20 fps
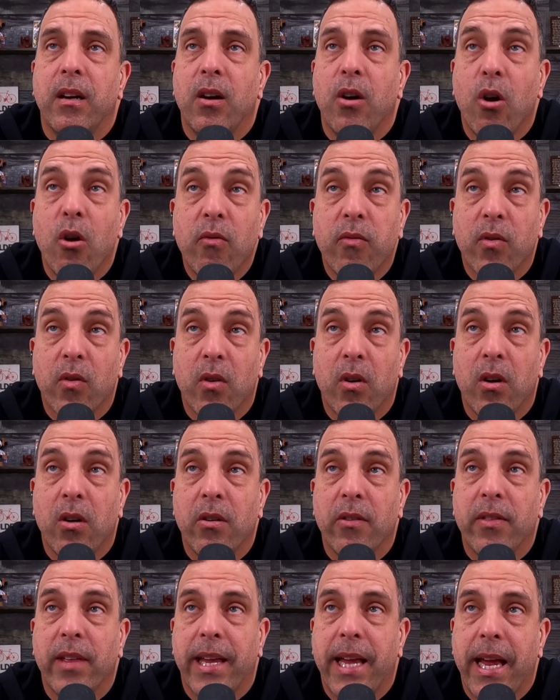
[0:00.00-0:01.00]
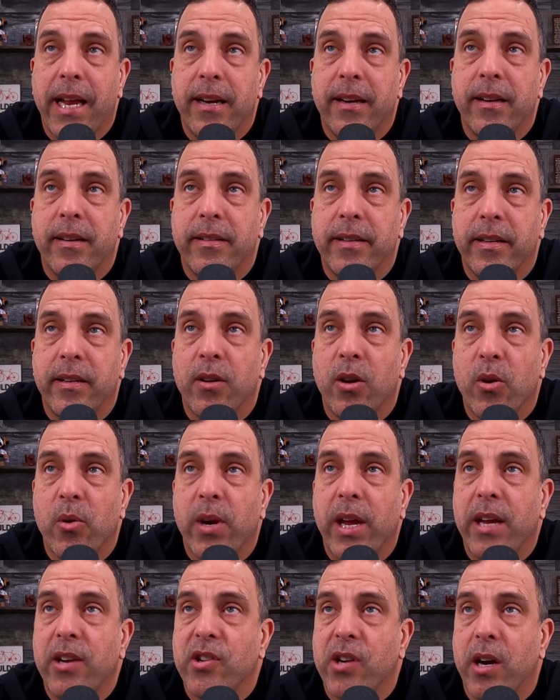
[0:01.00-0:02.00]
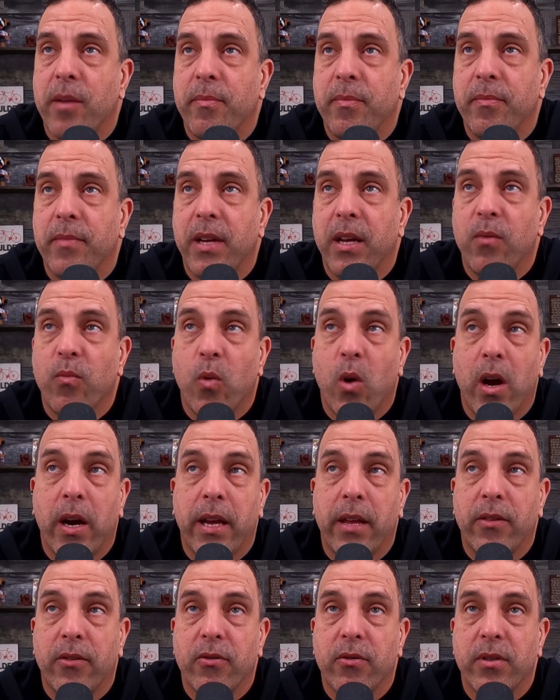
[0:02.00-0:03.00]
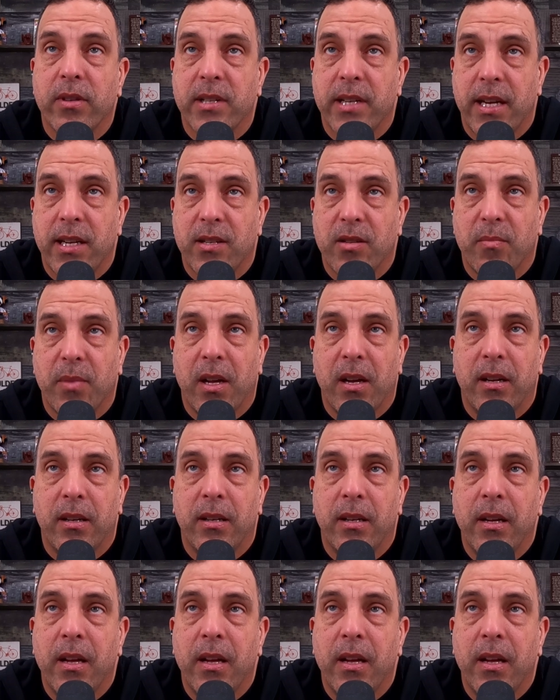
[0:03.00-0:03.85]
overall, the candidate did an okay job in walking through this answer block.